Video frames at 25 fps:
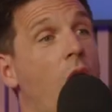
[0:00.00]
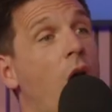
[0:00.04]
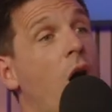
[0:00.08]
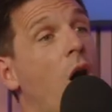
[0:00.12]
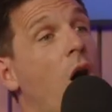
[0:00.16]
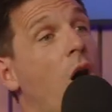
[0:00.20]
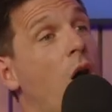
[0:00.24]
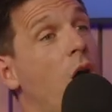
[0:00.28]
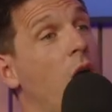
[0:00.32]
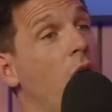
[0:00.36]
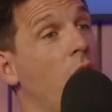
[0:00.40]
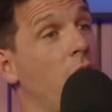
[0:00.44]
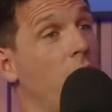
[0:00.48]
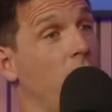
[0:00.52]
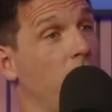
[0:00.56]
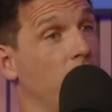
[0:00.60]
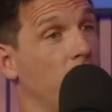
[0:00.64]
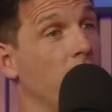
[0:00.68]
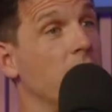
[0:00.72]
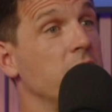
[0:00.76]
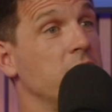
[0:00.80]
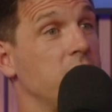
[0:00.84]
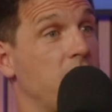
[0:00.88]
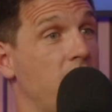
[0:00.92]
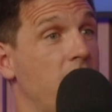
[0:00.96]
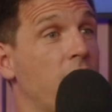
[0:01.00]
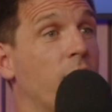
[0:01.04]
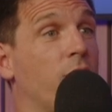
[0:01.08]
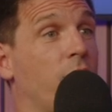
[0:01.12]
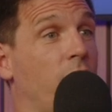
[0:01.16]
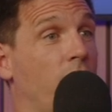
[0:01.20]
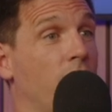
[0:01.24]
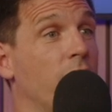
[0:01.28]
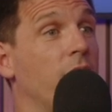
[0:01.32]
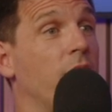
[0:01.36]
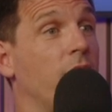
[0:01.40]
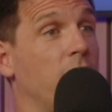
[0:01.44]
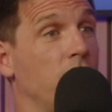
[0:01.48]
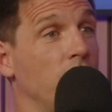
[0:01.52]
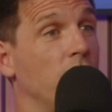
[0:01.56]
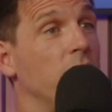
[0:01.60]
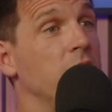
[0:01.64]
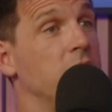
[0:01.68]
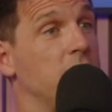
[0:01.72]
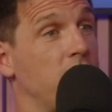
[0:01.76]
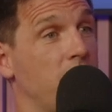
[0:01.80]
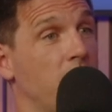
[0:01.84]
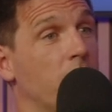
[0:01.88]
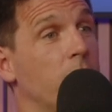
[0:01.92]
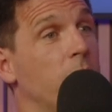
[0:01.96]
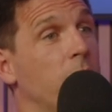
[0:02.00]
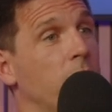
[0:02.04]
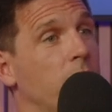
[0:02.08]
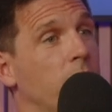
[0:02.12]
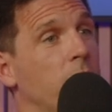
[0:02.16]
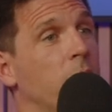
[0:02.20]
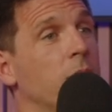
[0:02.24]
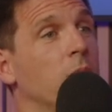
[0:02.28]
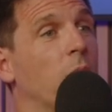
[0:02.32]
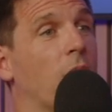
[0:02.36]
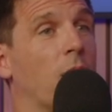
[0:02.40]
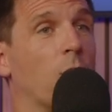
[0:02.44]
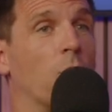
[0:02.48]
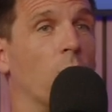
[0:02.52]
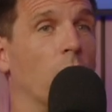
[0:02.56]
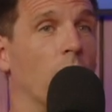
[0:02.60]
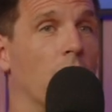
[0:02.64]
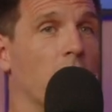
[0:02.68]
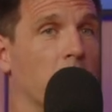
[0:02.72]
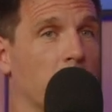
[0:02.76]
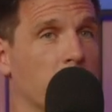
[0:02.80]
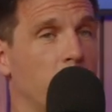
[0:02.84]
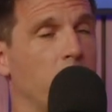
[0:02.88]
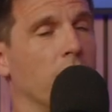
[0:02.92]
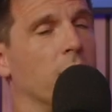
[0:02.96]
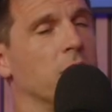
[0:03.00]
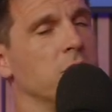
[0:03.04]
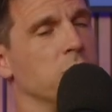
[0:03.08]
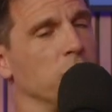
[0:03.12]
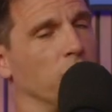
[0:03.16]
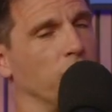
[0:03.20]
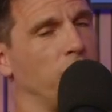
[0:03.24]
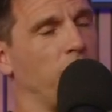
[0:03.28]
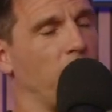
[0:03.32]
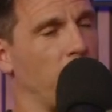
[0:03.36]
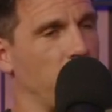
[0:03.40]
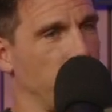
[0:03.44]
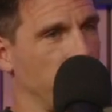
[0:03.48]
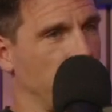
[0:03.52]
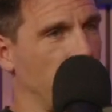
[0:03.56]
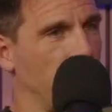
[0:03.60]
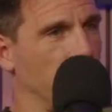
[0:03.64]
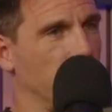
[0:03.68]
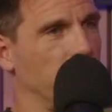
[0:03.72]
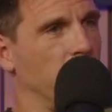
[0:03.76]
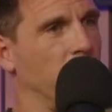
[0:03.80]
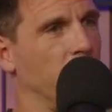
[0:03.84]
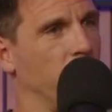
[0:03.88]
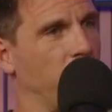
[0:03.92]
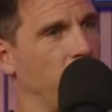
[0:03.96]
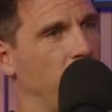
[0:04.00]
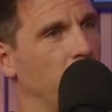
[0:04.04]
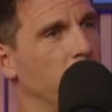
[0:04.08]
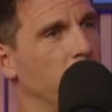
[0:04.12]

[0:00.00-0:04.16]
Oh, okay. It's their phone. It's their work personal phone kind of concept.